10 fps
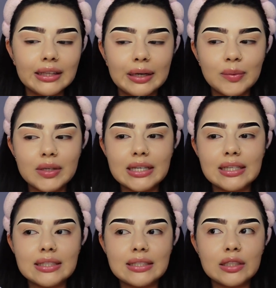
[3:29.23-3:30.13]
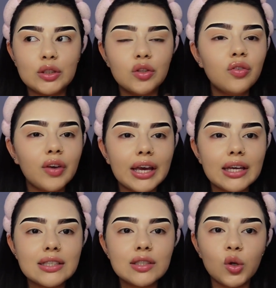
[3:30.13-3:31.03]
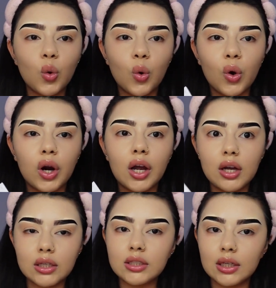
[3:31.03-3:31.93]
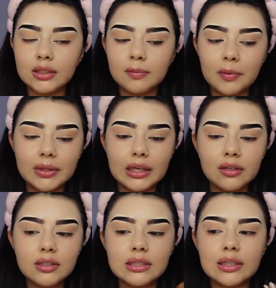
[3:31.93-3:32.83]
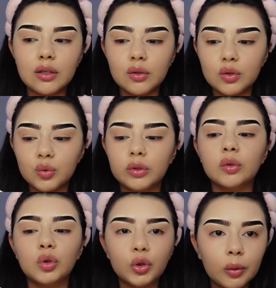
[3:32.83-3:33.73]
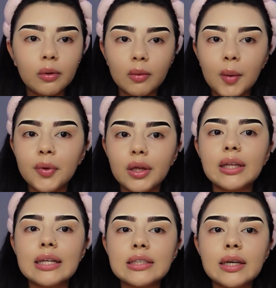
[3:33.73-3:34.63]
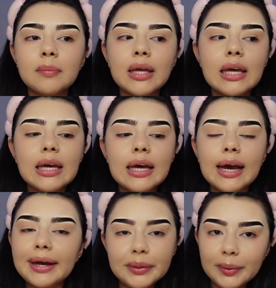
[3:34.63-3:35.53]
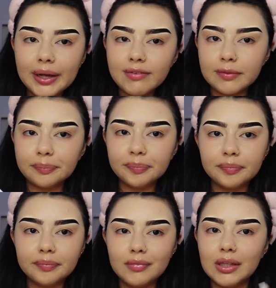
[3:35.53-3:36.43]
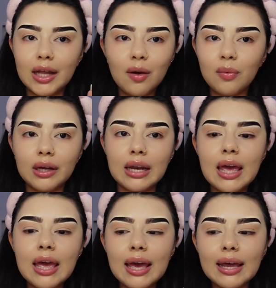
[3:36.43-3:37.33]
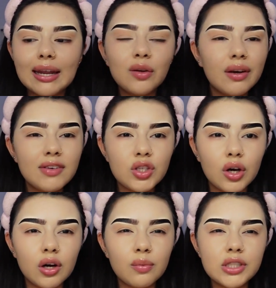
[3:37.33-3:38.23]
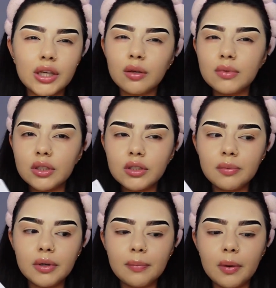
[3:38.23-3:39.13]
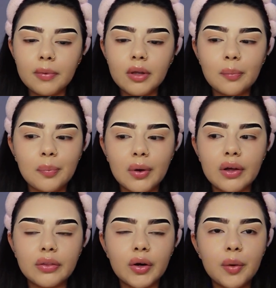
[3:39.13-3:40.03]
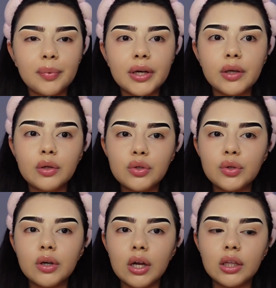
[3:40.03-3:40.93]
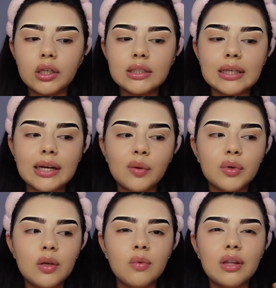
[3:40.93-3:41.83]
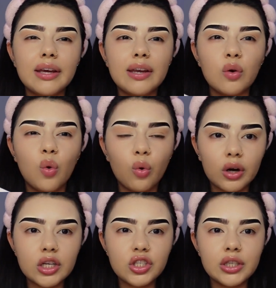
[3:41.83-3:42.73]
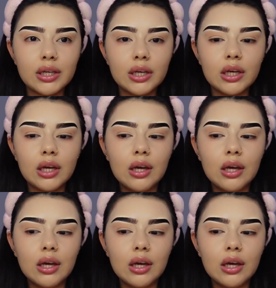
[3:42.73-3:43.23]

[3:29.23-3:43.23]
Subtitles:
that was Too Faced or Anastasia Beverly Hills because I know those were super popular in that time. I don't have them. Not one. And I do have a Tarte, which I know was also very popular, but they're all pretty neutral colors, and I really want like an orangey,